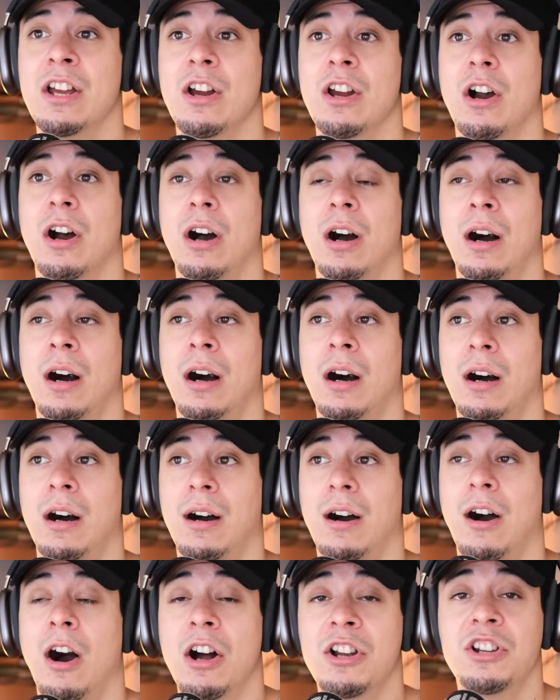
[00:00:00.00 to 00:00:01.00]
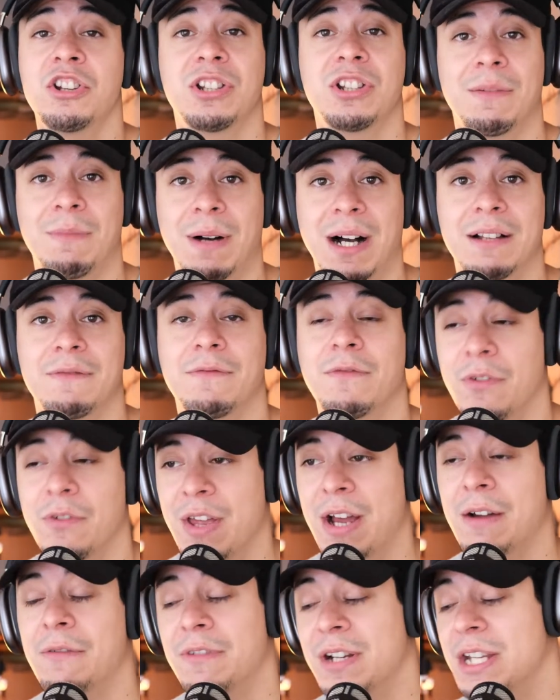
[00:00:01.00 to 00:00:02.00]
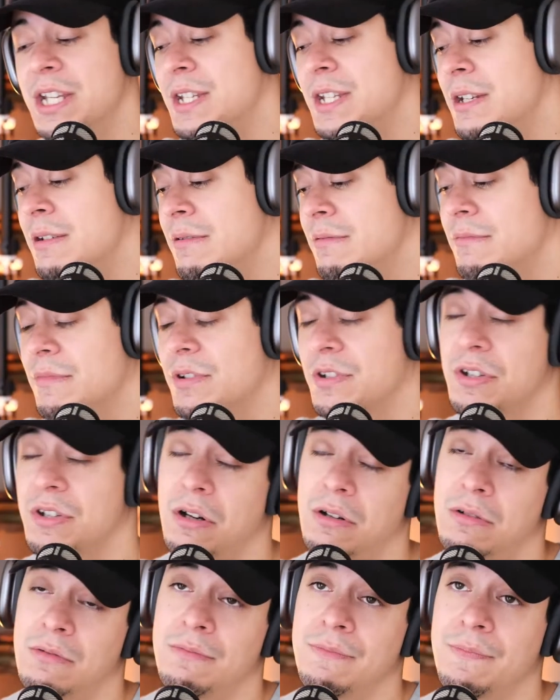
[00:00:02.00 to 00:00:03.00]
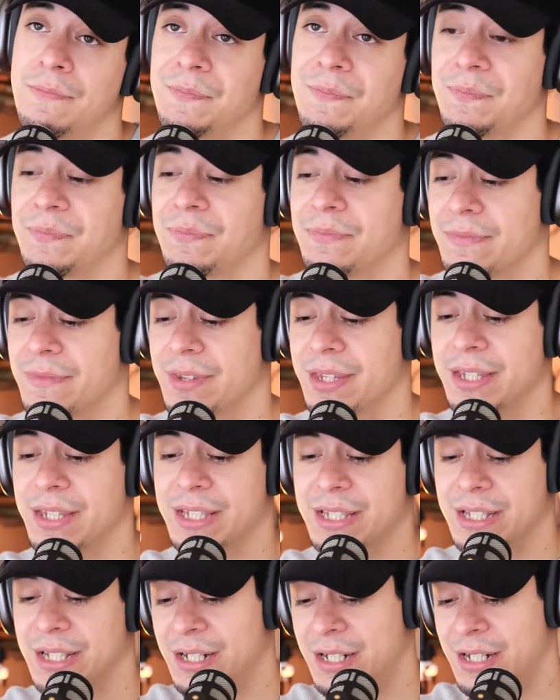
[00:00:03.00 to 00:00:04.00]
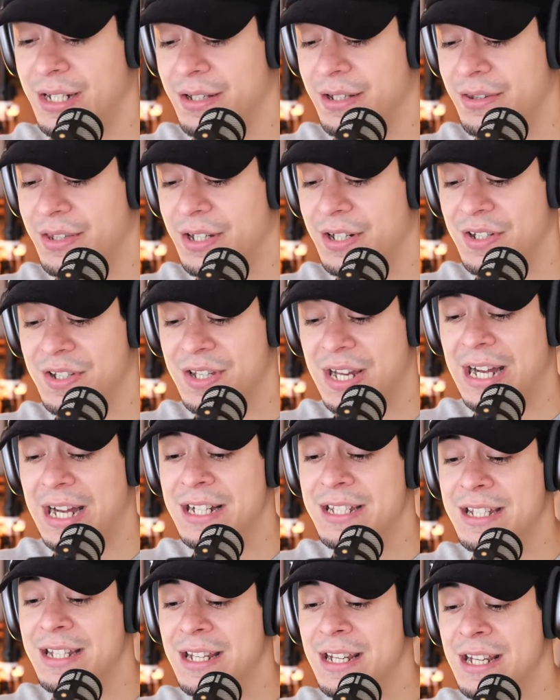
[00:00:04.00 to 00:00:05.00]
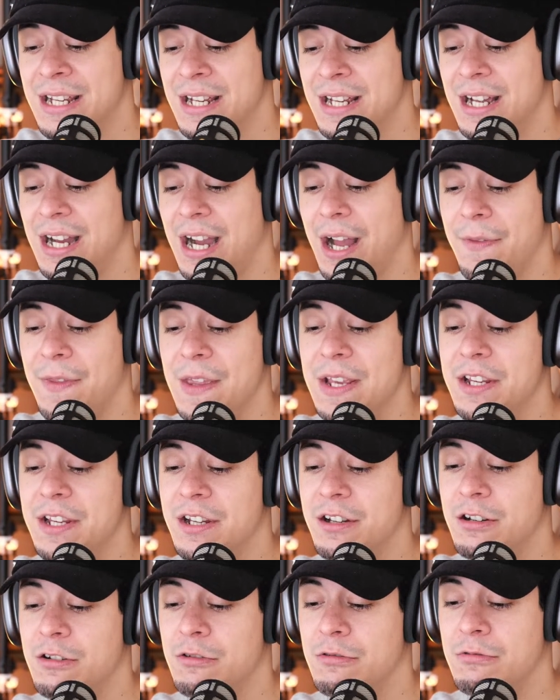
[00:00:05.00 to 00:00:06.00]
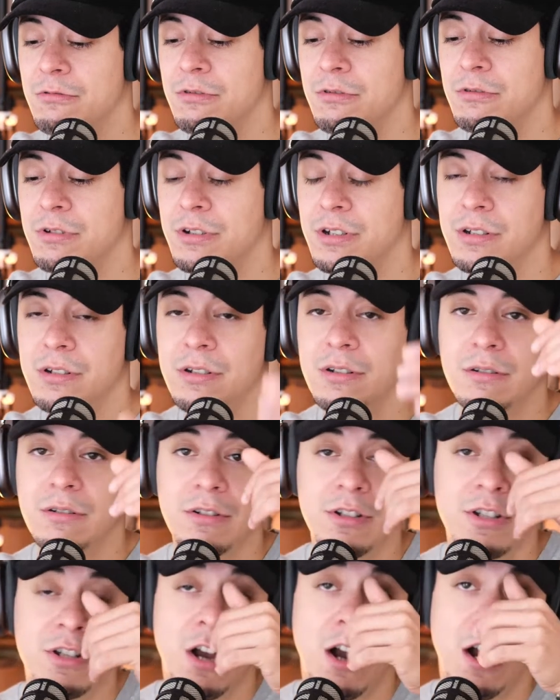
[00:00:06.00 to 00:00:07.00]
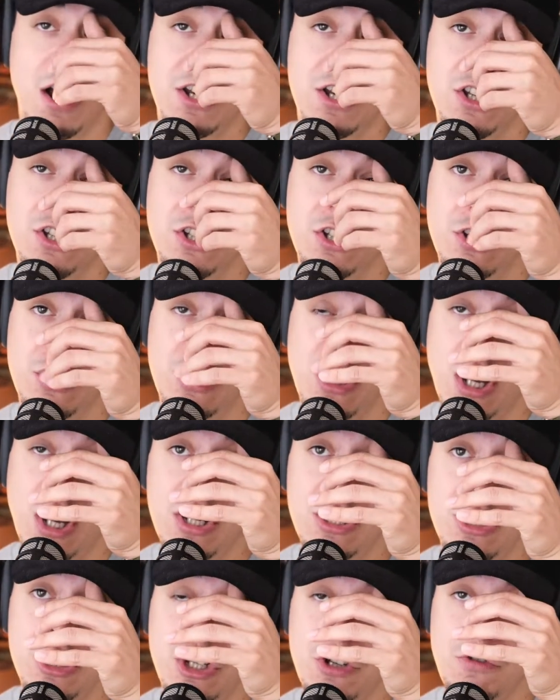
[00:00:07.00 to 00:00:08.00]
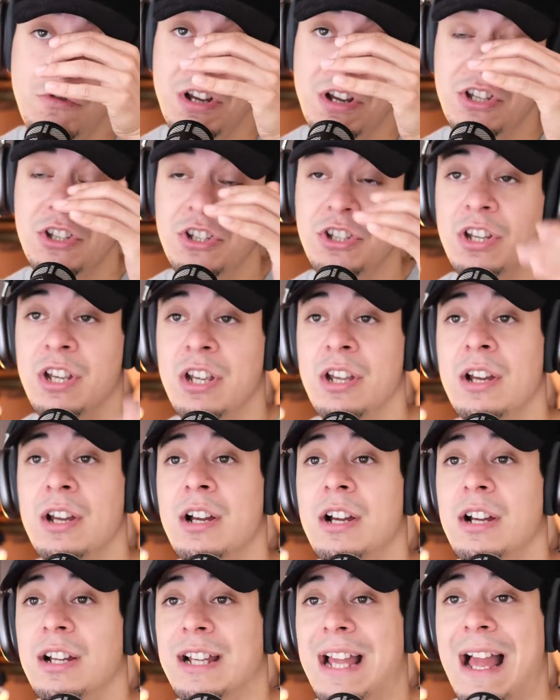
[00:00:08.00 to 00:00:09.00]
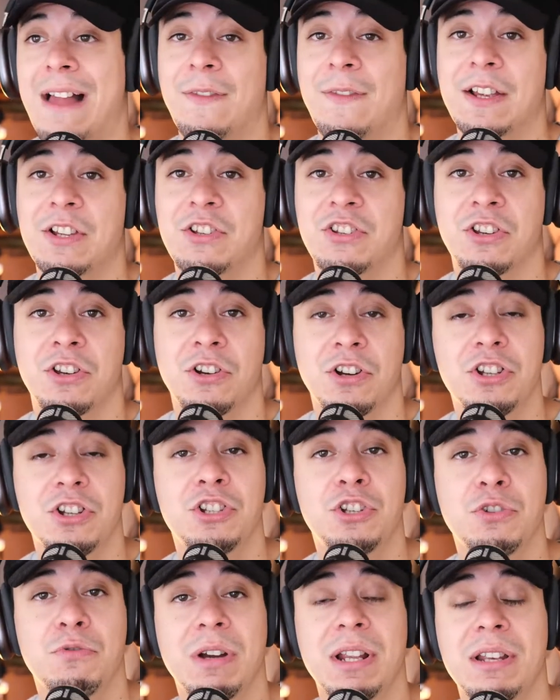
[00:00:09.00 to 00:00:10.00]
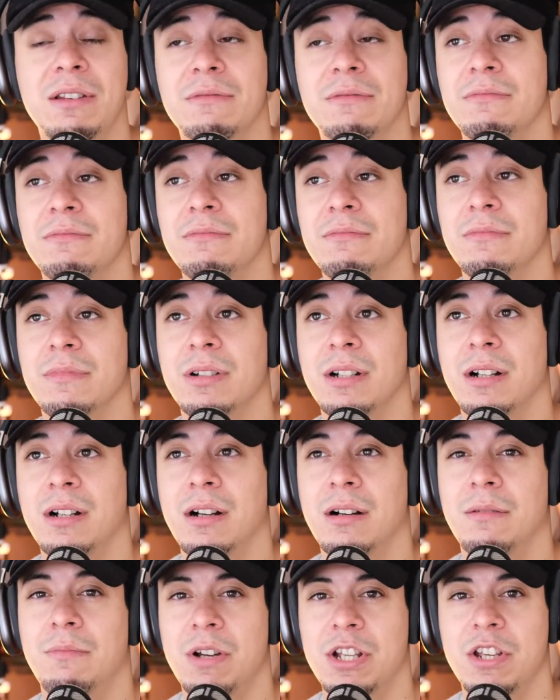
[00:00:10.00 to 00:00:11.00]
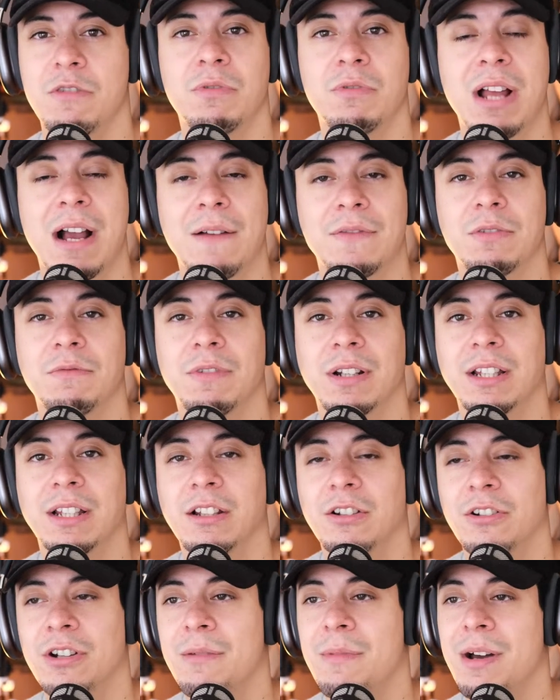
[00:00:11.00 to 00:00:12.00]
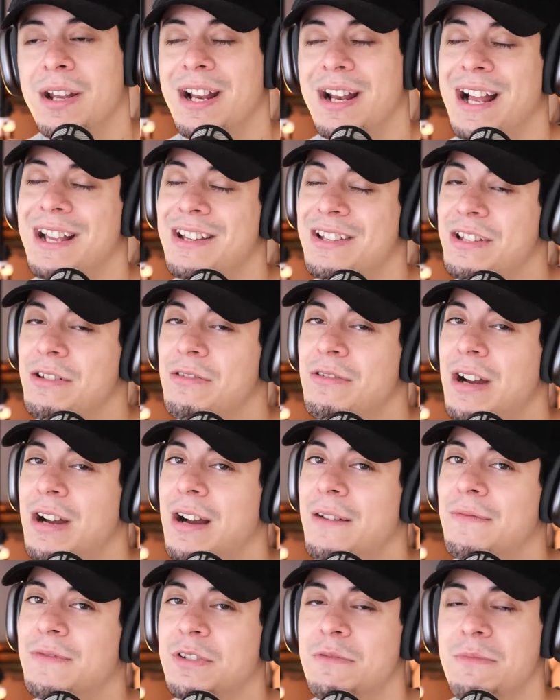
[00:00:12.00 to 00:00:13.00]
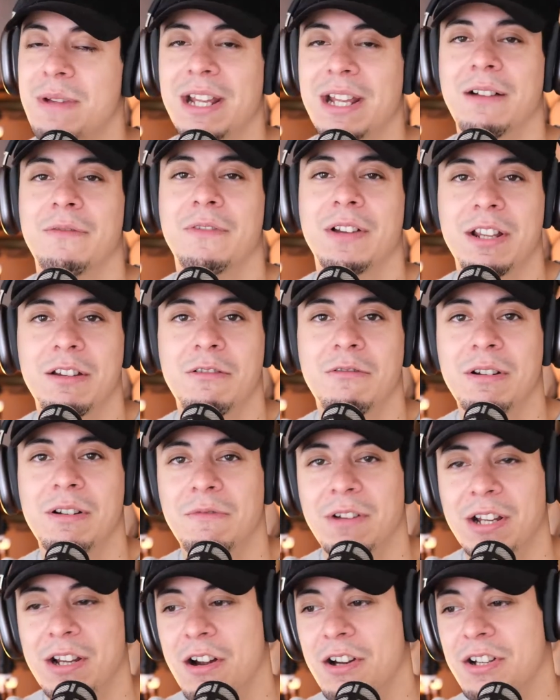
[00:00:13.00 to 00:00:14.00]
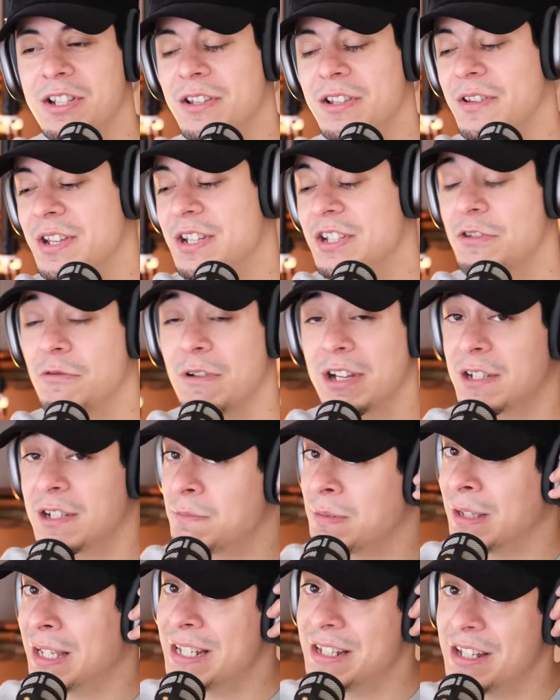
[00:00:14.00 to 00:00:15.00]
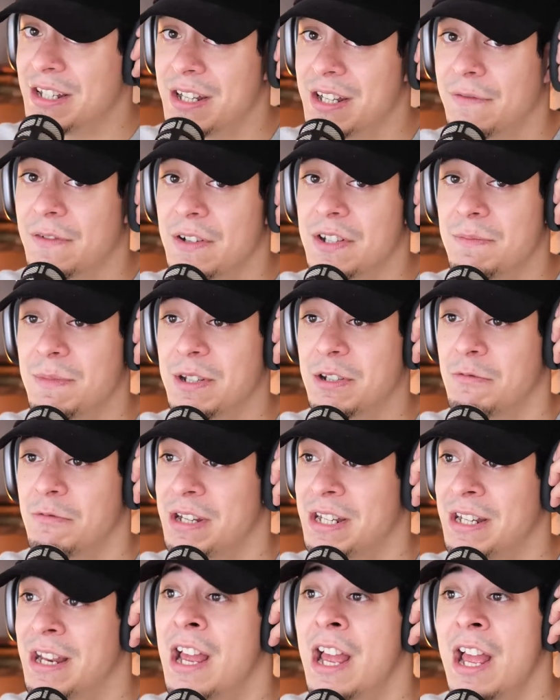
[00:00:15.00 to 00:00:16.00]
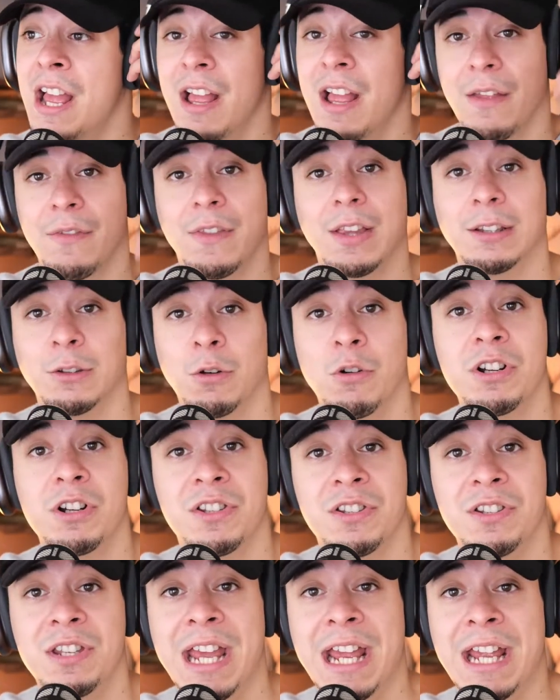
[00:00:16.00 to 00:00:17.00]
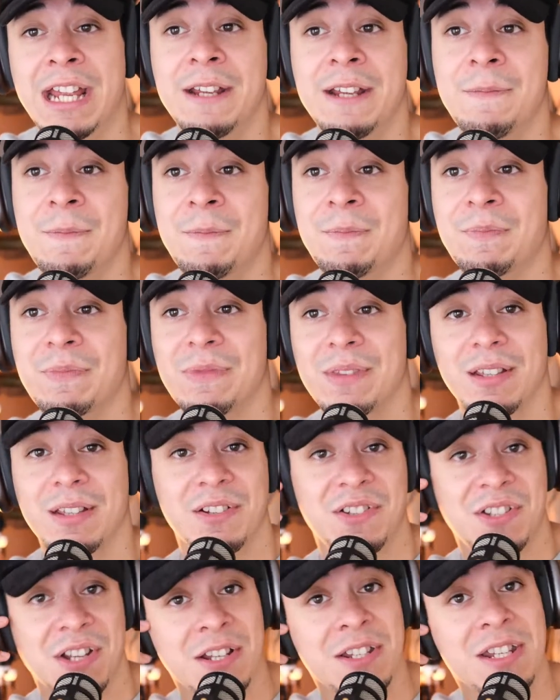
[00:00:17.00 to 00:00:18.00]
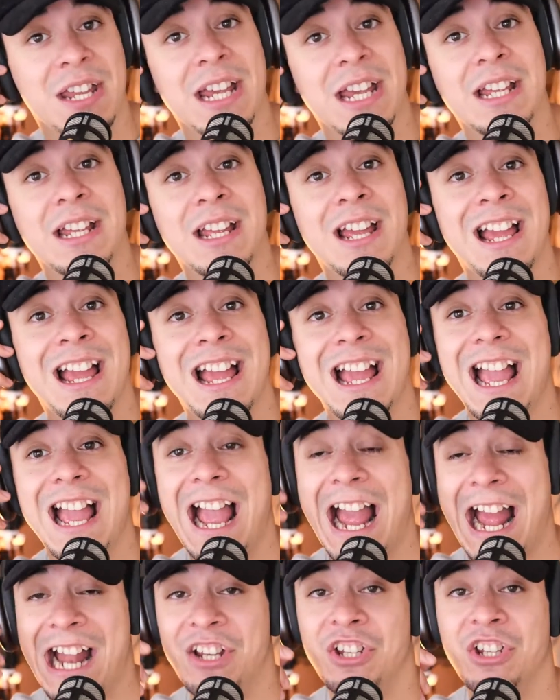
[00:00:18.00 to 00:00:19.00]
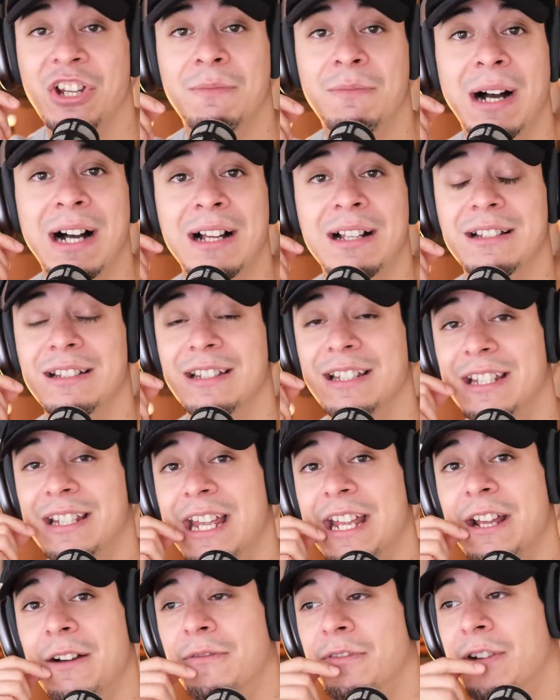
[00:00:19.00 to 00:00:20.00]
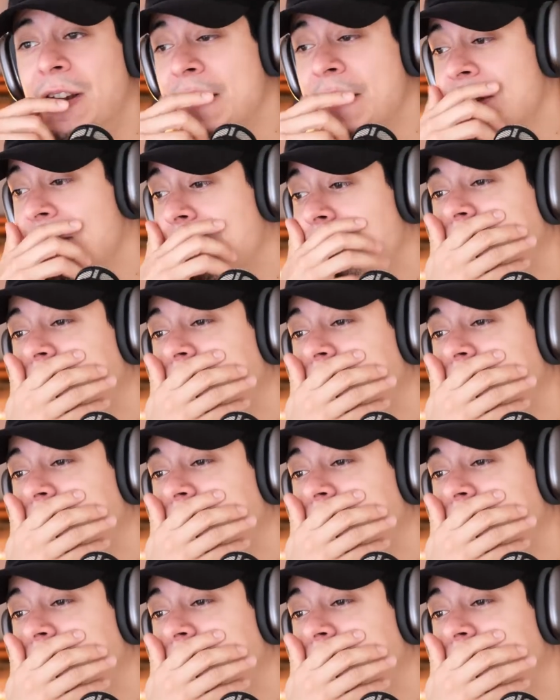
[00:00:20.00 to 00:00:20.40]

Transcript: on Shabbat for that reason. So there's that. I think non-Jewish Catholics could do it, but you would have to really learn about it. I still have to make a video in regards to this to explain the difference between the Lord's Day, Sunday, and Shabbat, the day of rest,